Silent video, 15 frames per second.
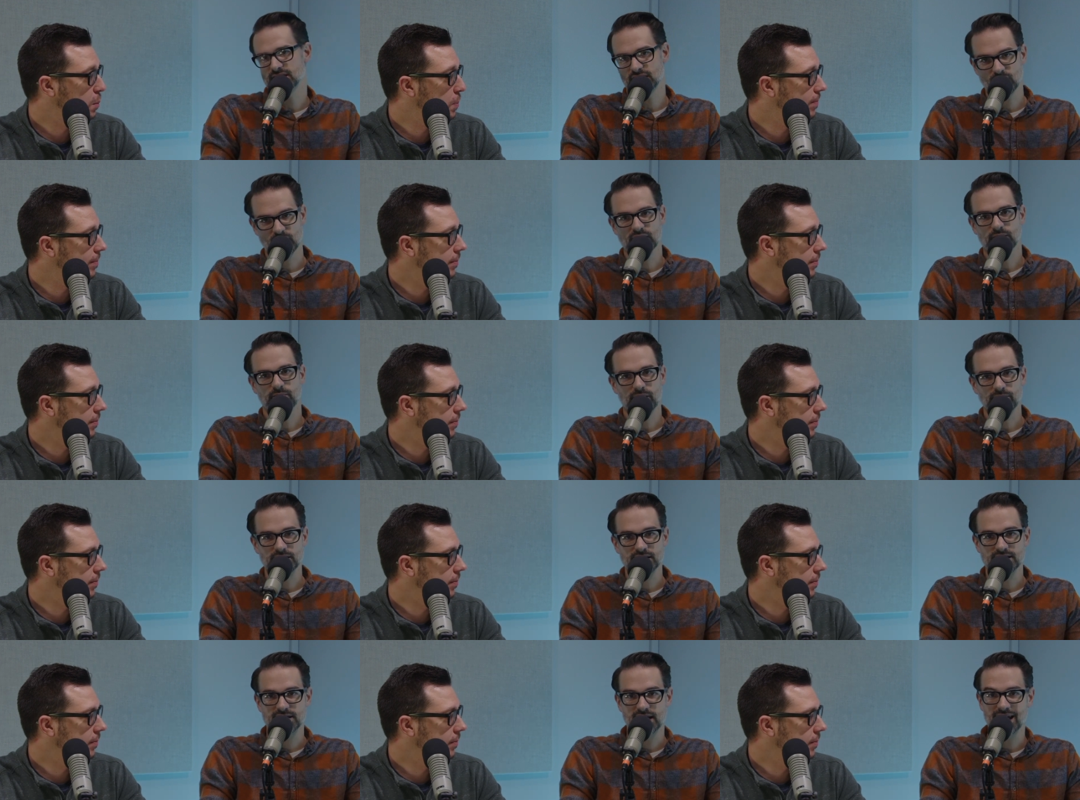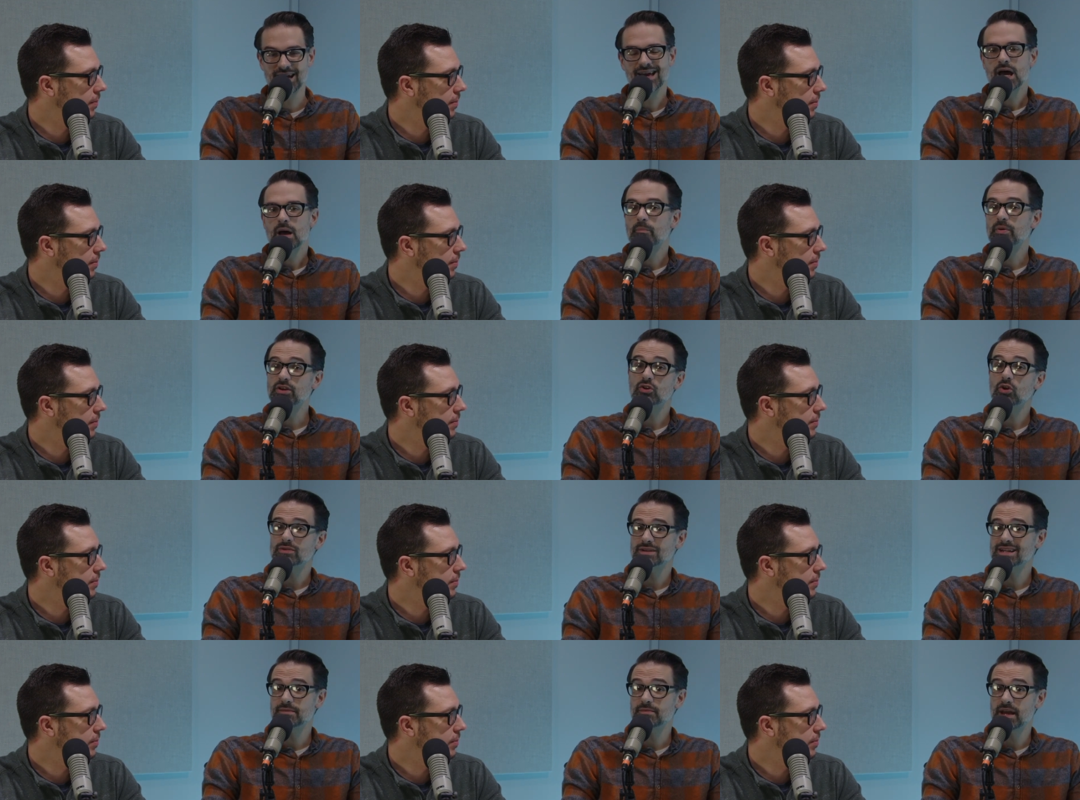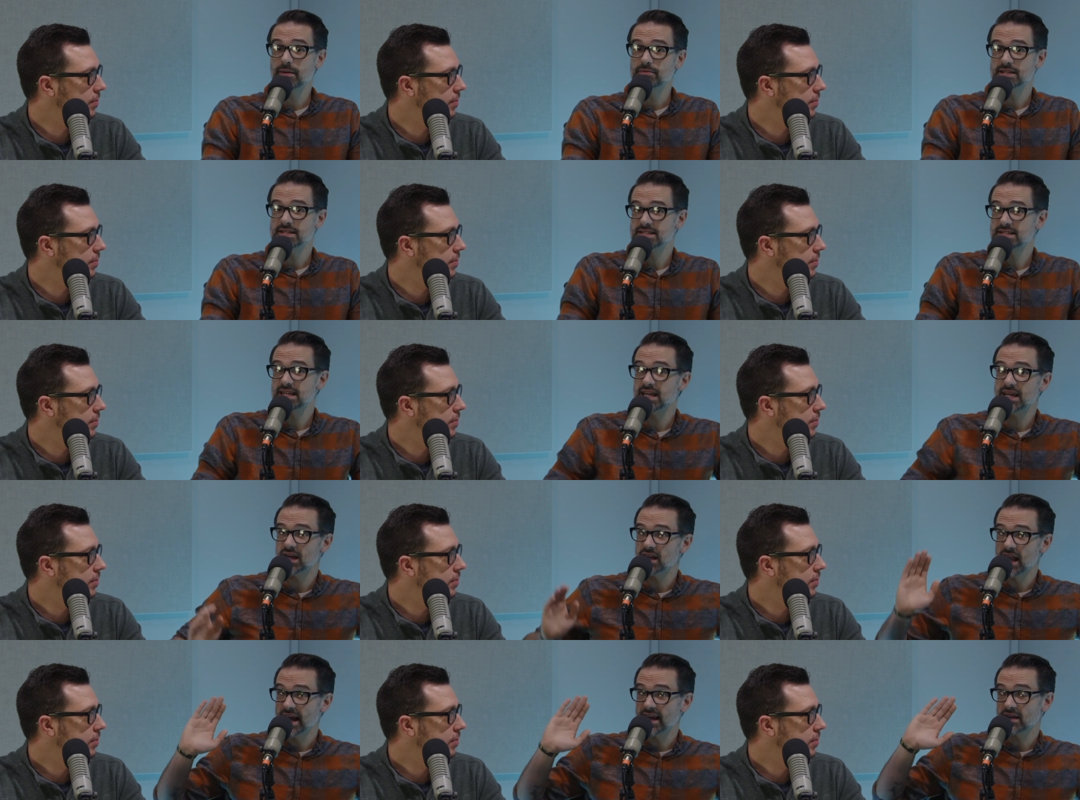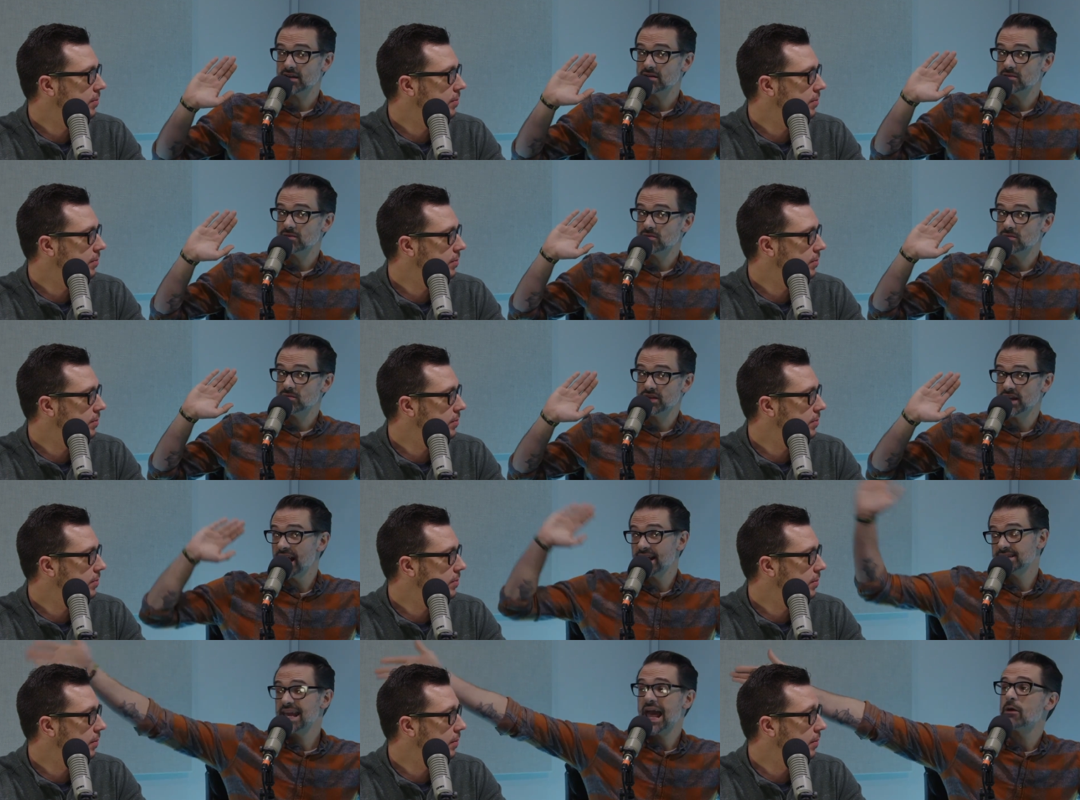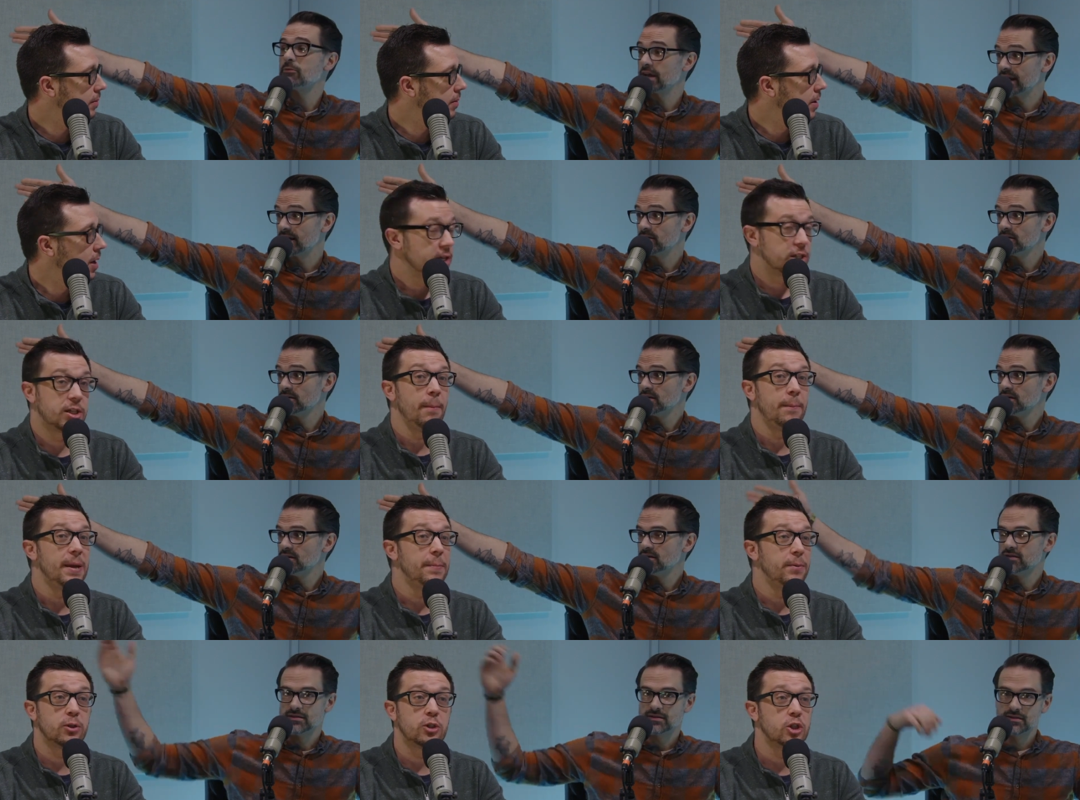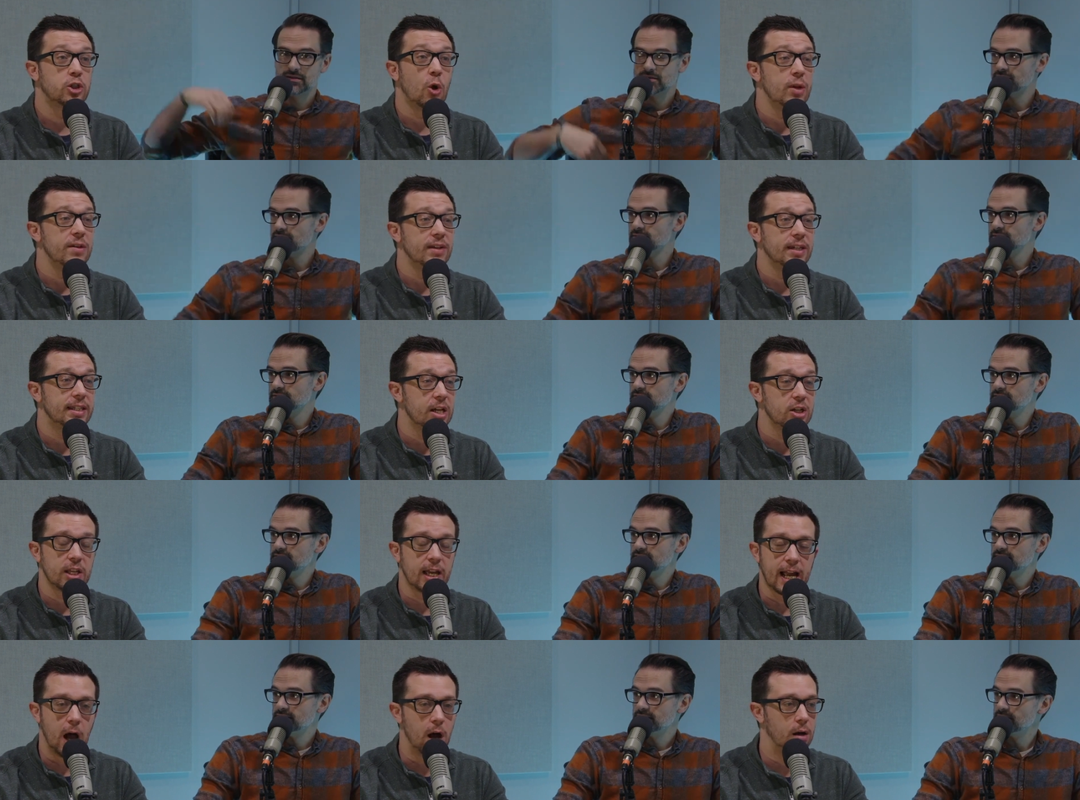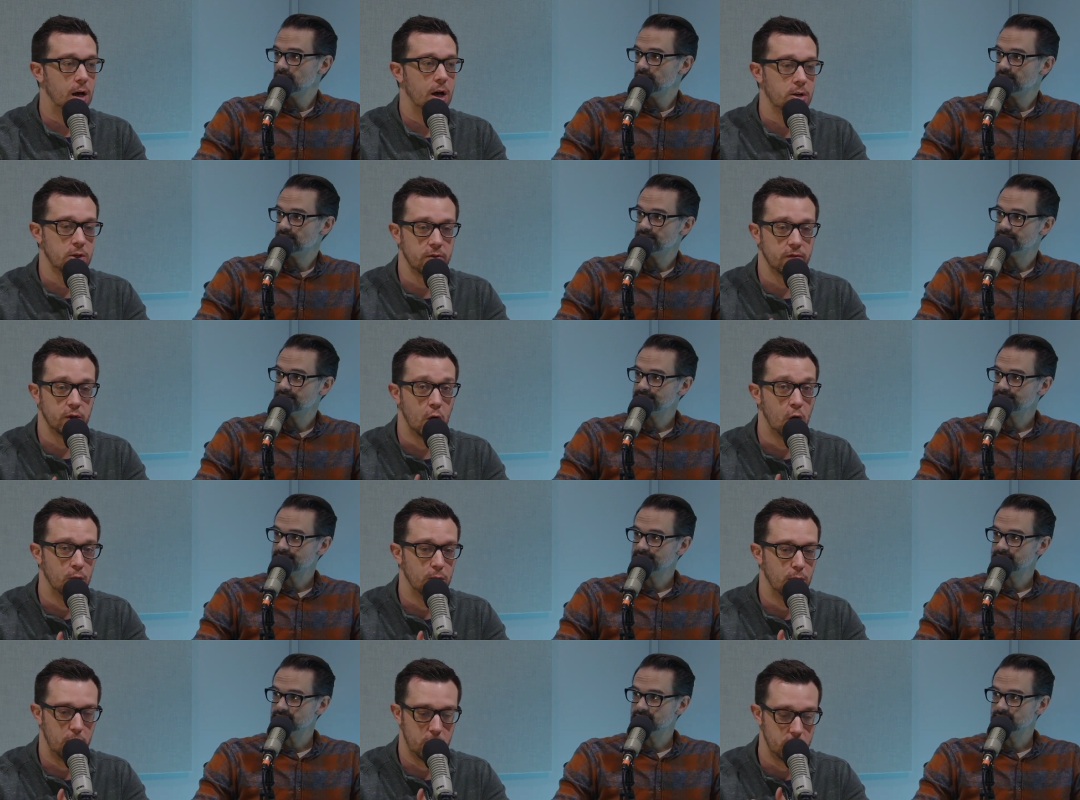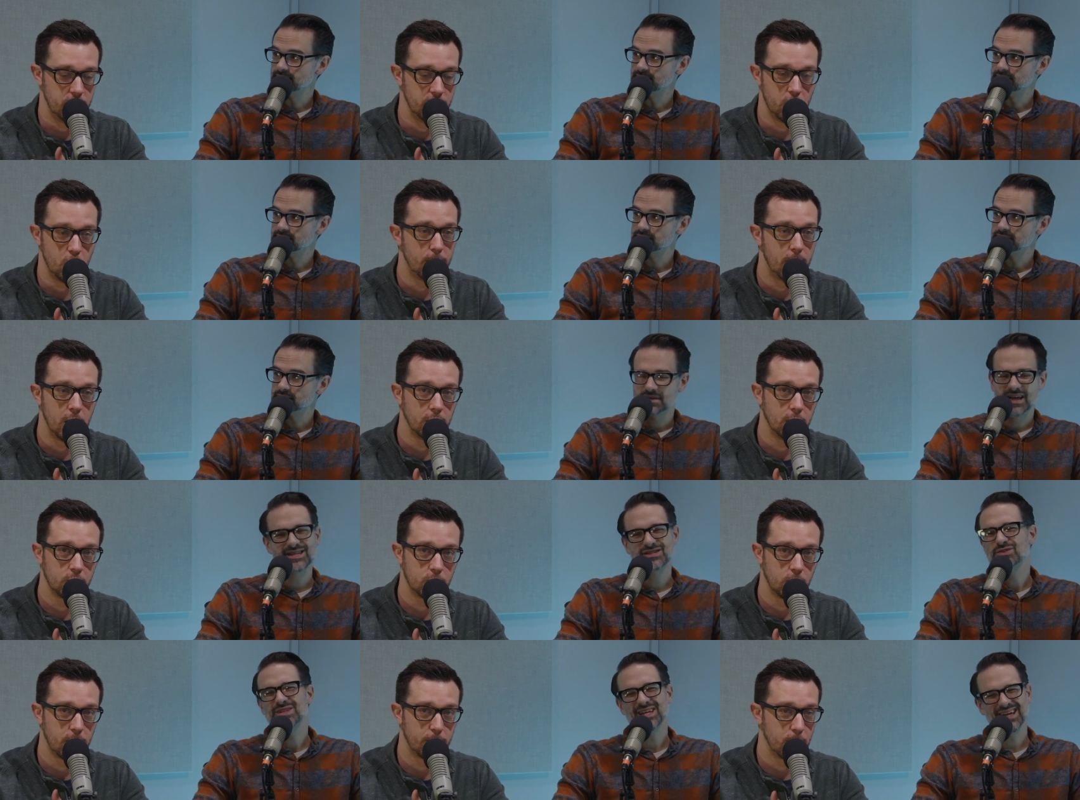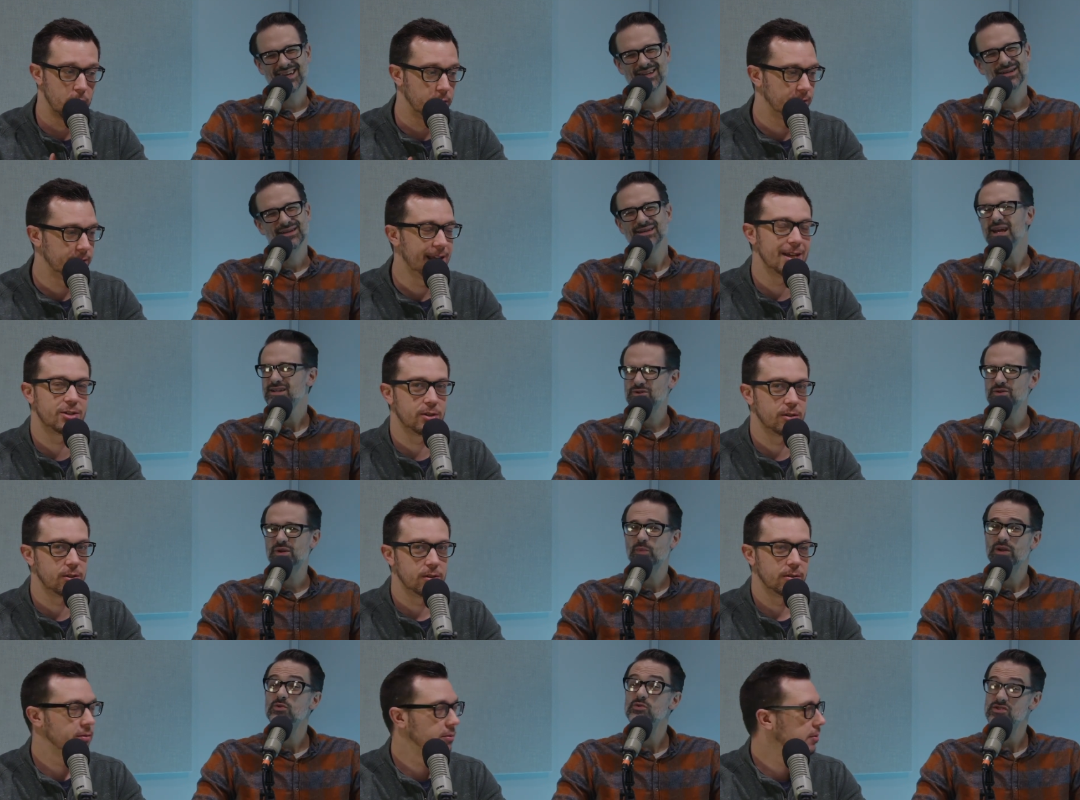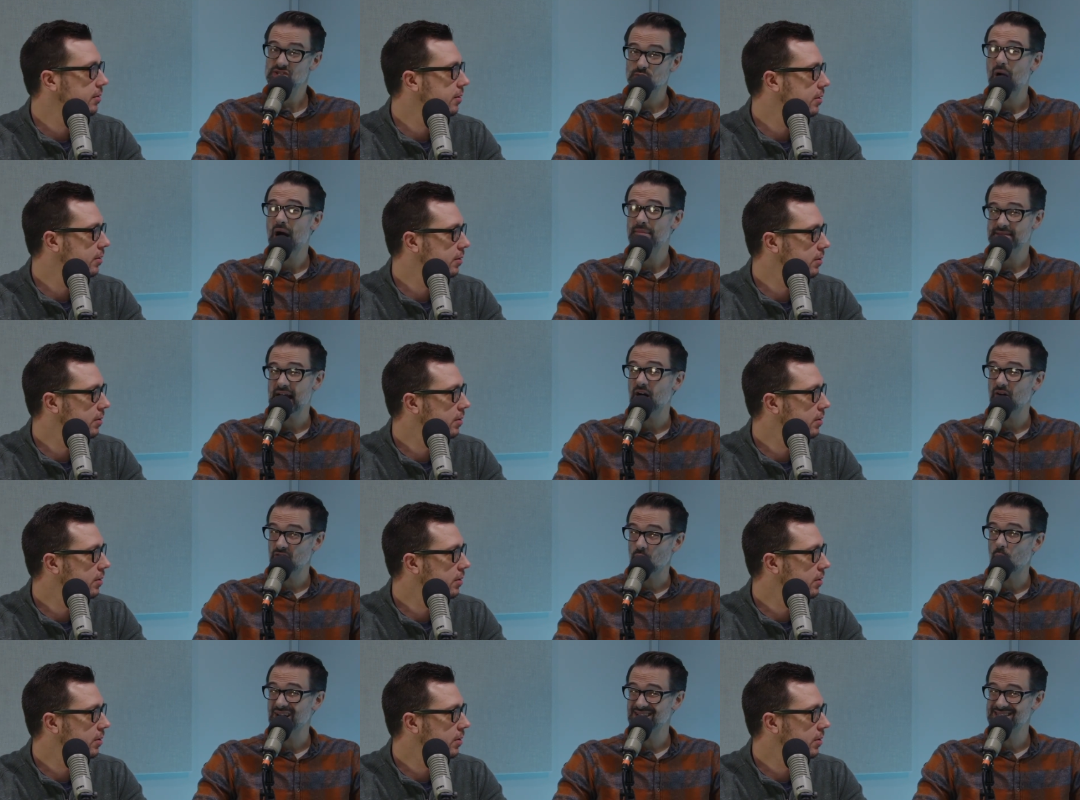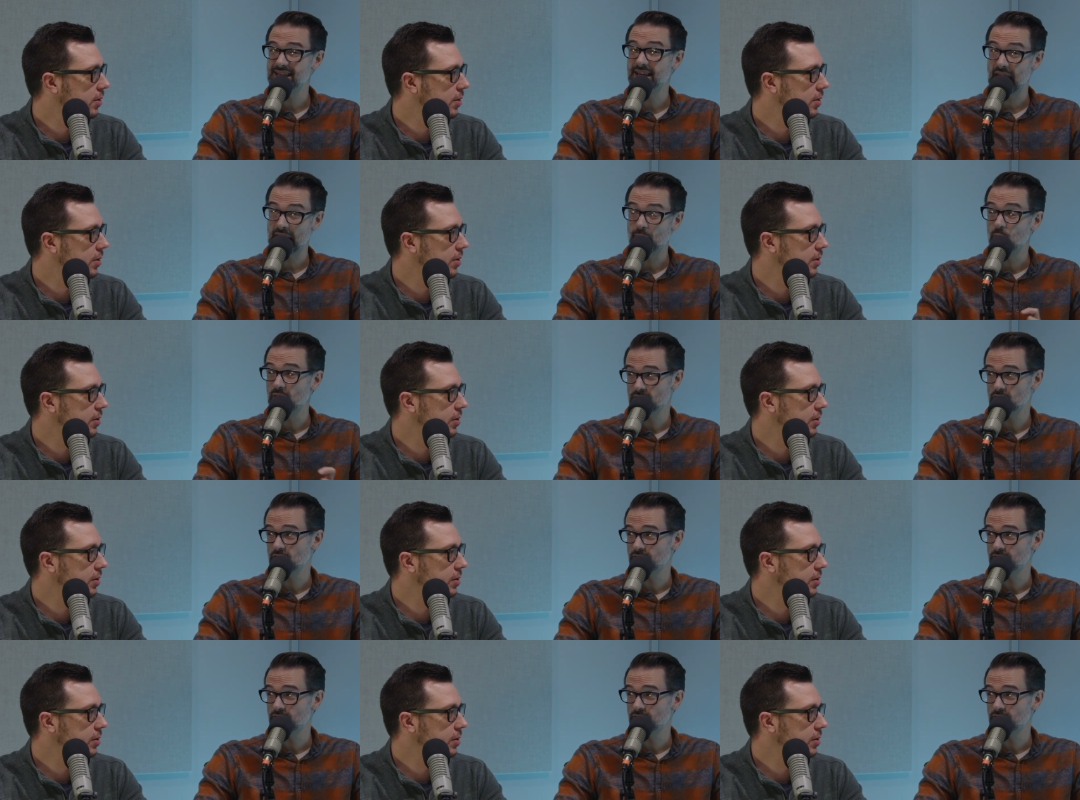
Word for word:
Speaker 1: you need to be able to see, but you don't need to be able to see like the next county. Some people just don't even. They're like, oh, I didn't even know. I didn't even know my headlights. Yes, you did. Yes. yes. you did. When you swapped out the ones that came with your